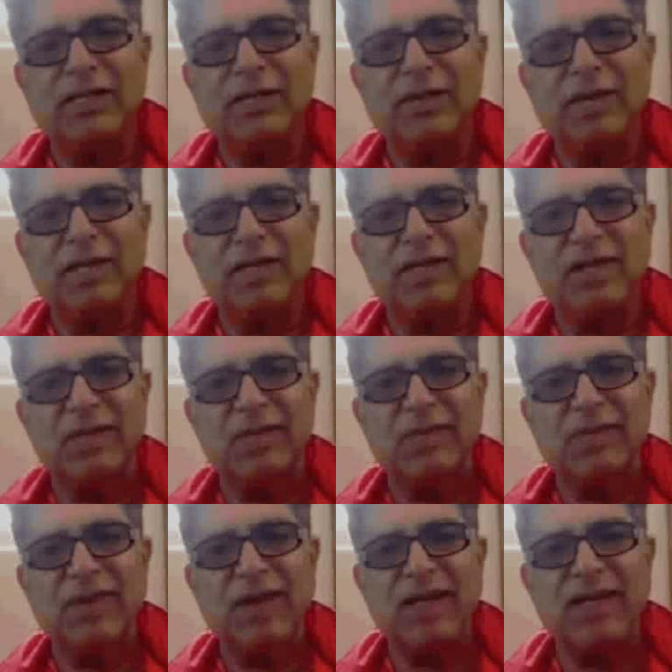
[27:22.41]
by the James
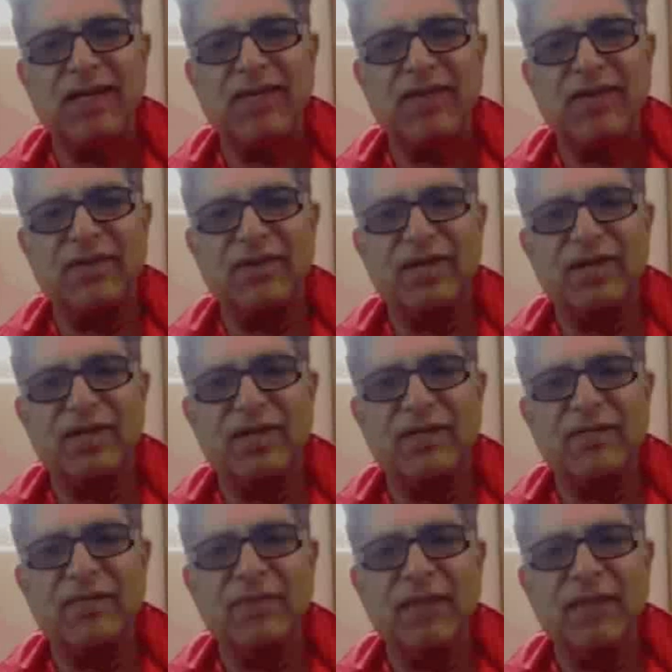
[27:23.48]
Randi Foundation